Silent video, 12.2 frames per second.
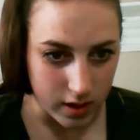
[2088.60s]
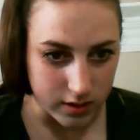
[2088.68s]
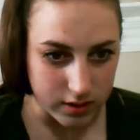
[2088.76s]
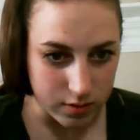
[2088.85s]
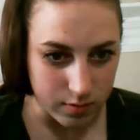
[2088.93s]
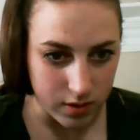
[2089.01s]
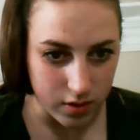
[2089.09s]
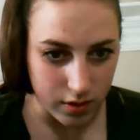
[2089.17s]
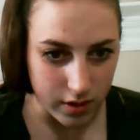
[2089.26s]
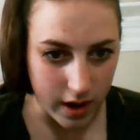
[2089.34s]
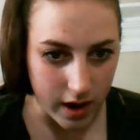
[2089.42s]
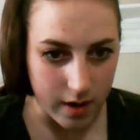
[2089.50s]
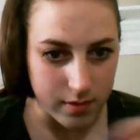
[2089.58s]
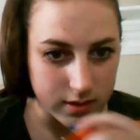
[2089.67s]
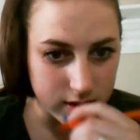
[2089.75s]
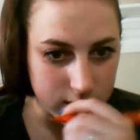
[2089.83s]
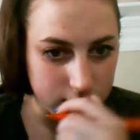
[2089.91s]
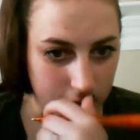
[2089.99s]
Assuming the
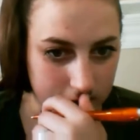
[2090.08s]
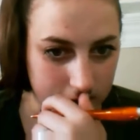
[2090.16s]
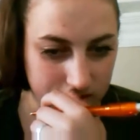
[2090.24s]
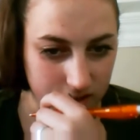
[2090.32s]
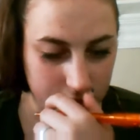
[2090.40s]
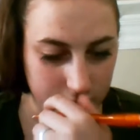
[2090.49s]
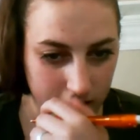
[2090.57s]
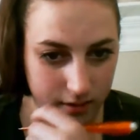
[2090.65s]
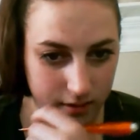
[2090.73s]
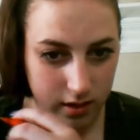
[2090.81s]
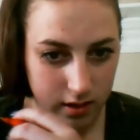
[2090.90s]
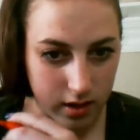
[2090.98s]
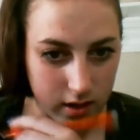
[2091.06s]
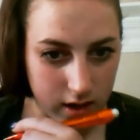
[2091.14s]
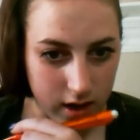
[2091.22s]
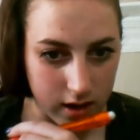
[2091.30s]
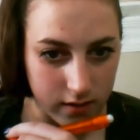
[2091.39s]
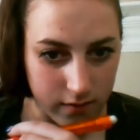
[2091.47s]
requirements are satisfied, calculate a
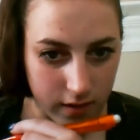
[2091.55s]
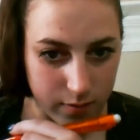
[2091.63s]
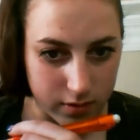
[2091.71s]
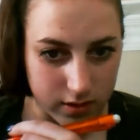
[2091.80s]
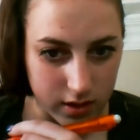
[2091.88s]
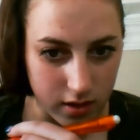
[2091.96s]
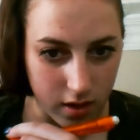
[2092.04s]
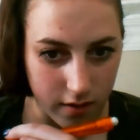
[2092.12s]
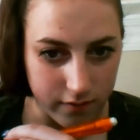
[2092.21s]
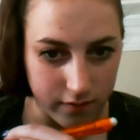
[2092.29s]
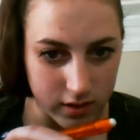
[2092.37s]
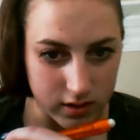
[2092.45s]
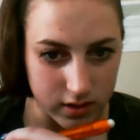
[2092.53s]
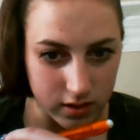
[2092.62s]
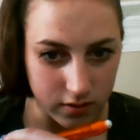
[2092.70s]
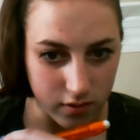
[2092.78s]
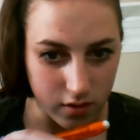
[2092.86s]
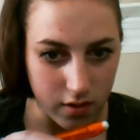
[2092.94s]
95% confidence
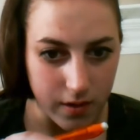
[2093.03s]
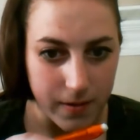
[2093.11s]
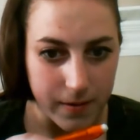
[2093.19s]
interval